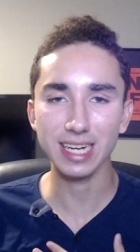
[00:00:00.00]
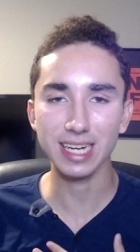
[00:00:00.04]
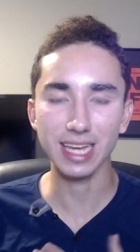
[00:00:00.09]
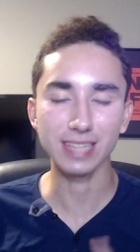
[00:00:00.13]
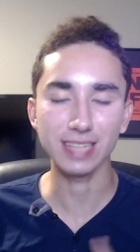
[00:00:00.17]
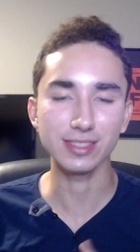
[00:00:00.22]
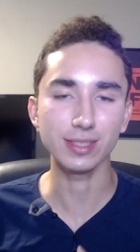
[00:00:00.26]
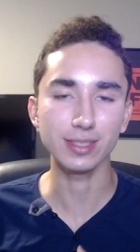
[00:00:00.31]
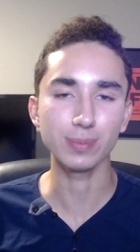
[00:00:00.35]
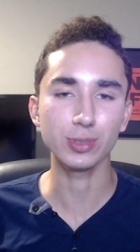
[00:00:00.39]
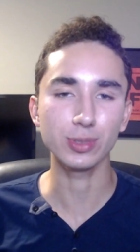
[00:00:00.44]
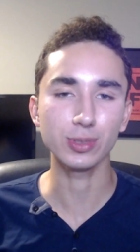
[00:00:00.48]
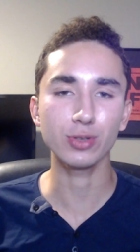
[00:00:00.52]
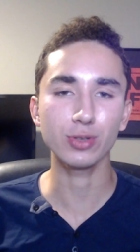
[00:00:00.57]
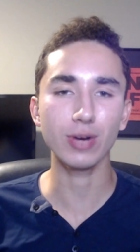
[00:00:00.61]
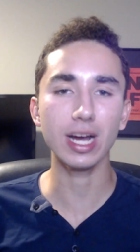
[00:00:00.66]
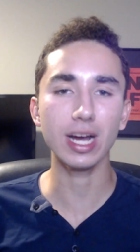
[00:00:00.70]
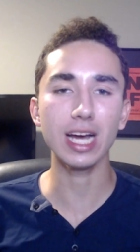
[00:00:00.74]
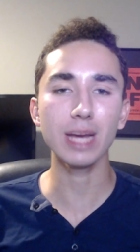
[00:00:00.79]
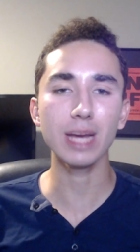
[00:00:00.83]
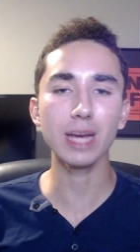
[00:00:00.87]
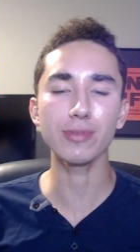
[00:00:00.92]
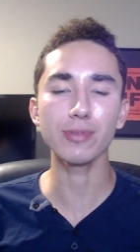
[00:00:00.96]
and
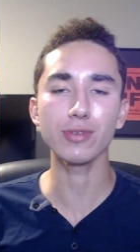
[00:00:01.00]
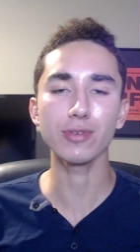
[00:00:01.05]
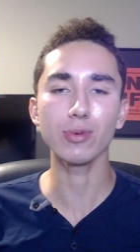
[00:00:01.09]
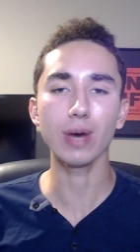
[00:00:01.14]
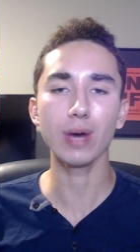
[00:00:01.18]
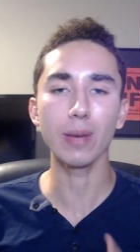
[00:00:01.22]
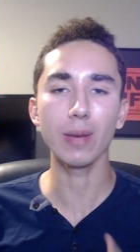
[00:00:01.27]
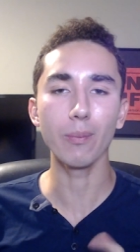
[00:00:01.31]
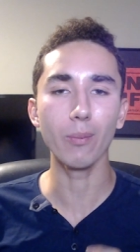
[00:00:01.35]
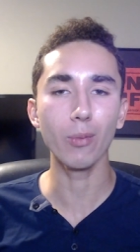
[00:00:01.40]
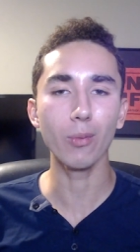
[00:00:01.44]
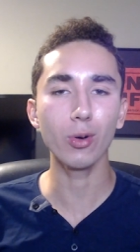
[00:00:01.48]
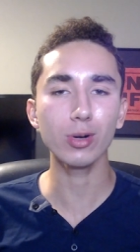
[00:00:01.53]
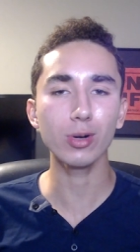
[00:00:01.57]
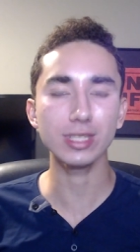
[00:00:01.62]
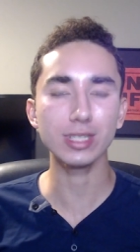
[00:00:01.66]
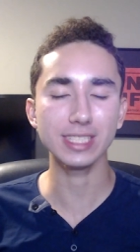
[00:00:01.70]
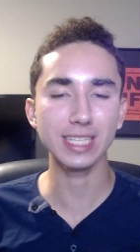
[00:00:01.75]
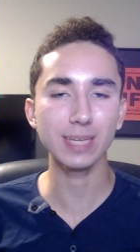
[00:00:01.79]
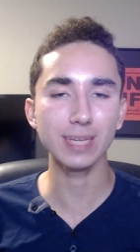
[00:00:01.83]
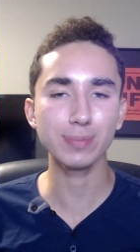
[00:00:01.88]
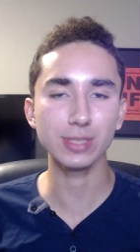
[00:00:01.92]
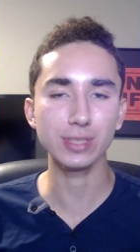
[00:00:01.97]
subscribe if you want more
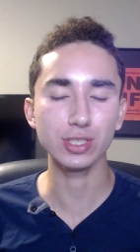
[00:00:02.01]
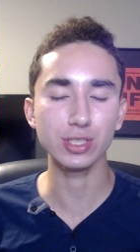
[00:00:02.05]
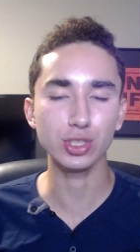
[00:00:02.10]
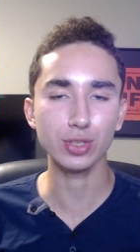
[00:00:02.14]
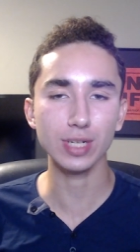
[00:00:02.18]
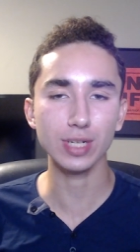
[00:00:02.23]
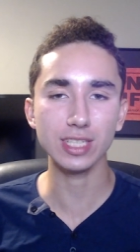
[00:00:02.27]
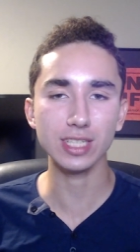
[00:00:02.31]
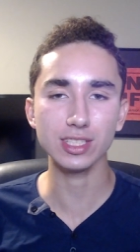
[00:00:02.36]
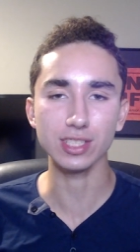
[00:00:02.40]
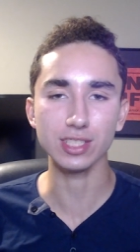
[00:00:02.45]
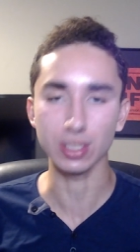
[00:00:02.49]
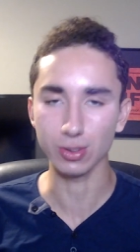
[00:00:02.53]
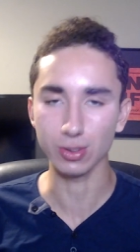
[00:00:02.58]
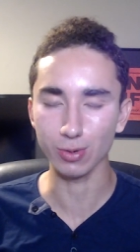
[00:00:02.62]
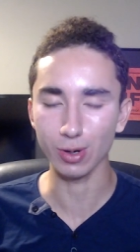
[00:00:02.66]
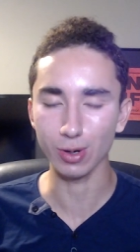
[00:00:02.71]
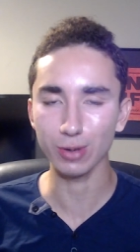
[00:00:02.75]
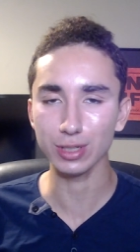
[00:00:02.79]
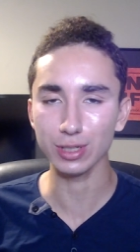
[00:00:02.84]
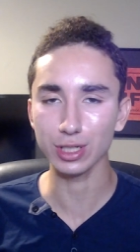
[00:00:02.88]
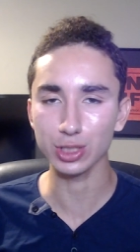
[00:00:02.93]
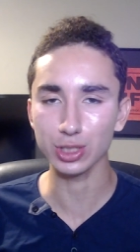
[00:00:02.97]
tips and tricks to
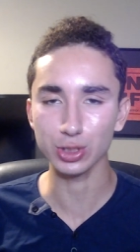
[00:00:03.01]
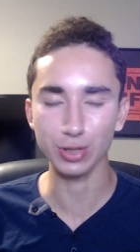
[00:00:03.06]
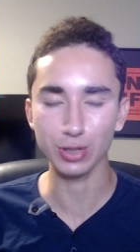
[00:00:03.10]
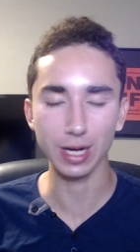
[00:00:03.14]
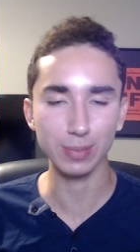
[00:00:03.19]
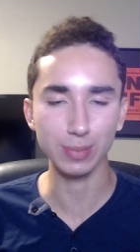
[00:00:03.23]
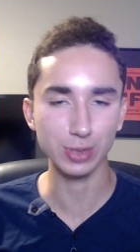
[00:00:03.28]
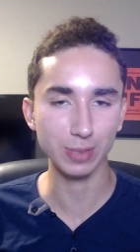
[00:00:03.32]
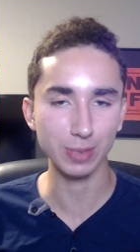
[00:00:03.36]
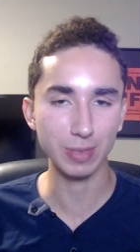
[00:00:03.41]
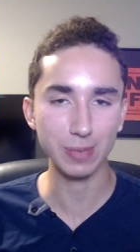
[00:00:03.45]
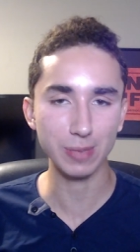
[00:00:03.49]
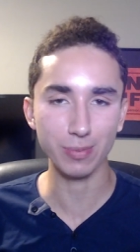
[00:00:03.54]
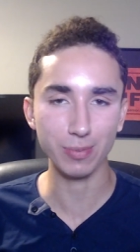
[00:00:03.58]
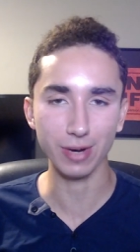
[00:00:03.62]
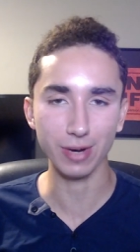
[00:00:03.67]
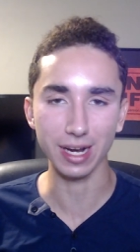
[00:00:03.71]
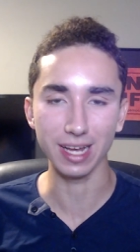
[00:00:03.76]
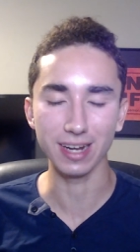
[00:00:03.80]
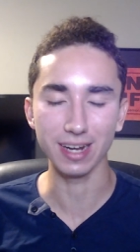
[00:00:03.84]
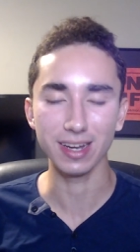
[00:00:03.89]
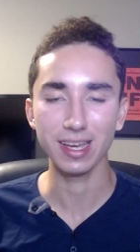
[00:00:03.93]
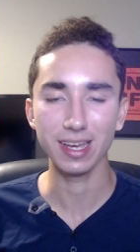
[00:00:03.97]
grow your dropshipping
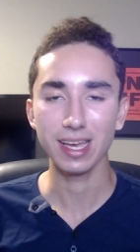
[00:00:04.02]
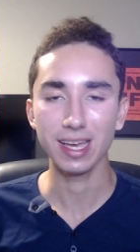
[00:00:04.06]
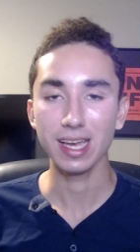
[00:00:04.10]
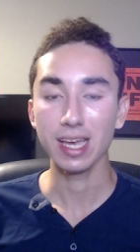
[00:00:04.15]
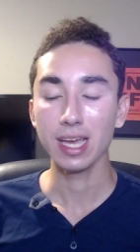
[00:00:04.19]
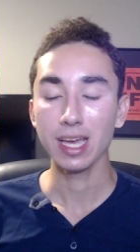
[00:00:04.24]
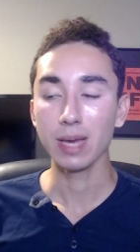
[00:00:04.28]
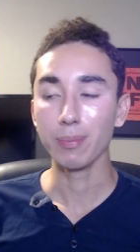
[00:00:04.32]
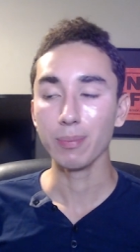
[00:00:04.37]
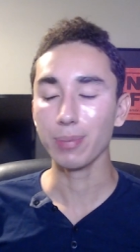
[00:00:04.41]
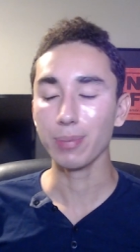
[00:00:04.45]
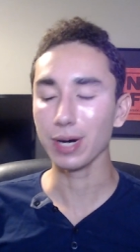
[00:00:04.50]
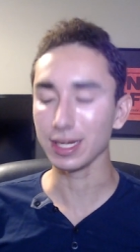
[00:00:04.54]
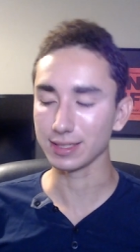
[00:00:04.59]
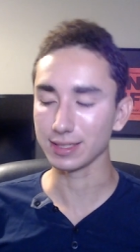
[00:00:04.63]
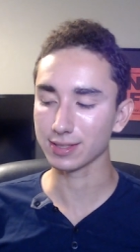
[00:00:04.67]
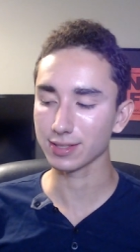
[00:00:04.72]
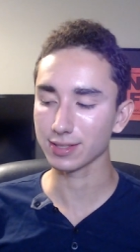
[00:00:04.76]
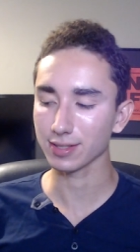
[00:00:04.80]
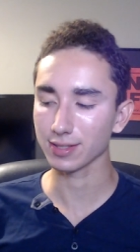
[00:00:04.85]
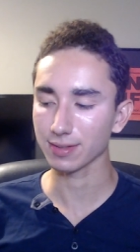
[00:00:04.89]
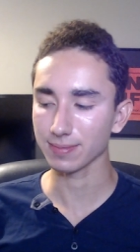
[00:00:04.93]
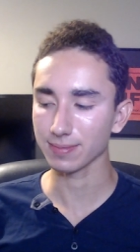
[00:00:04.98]
brand.
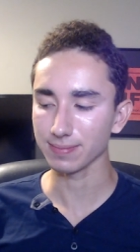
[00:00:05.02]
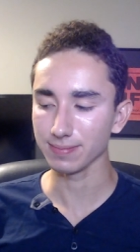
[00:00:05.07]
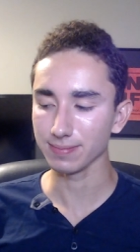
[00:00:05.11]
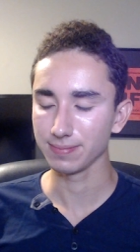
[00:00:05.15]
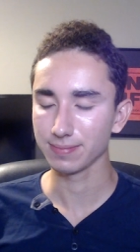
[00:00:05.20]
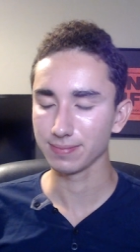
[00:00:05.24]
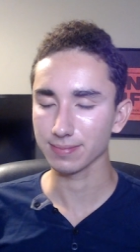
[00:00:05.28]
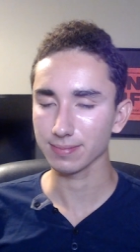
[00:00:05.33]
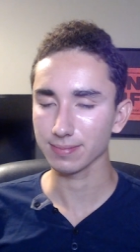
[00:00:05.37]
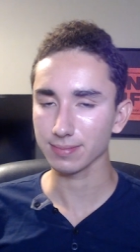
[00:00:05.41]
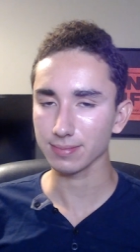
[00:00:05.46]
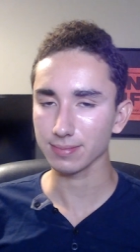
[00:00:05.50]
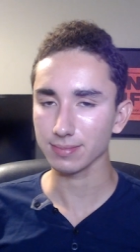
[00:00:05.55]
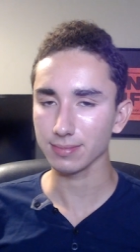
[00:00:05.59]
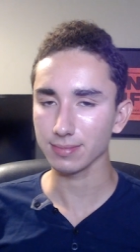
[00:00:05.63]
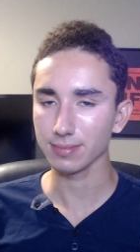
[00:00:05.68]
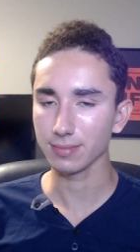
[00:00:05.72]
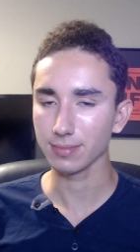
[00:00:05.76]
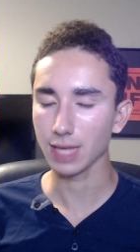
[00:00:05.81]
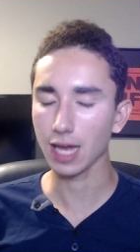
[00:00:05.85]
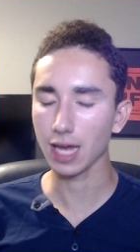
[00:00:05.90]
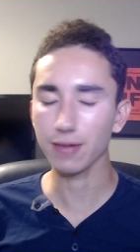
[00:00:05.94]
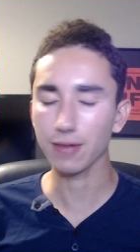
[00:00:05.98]
But
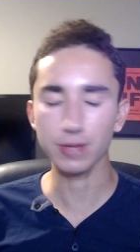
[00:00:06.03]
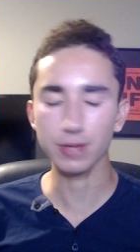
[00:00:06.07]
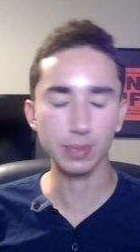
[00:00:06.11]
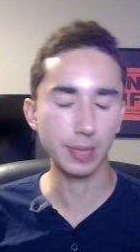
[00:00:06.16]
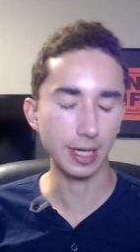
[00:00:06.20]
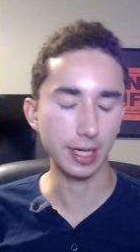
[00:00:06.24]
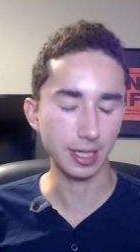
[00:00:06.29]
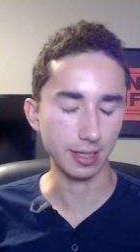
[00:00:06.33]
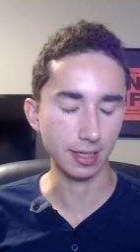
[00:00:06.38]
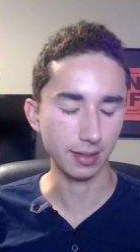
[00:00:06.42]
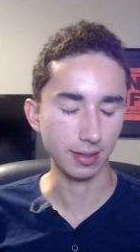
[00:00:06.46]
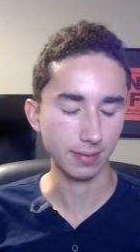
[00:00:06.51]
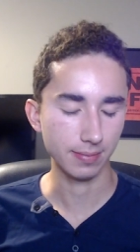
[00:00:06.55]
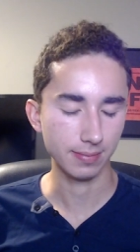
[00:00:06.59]
everybody,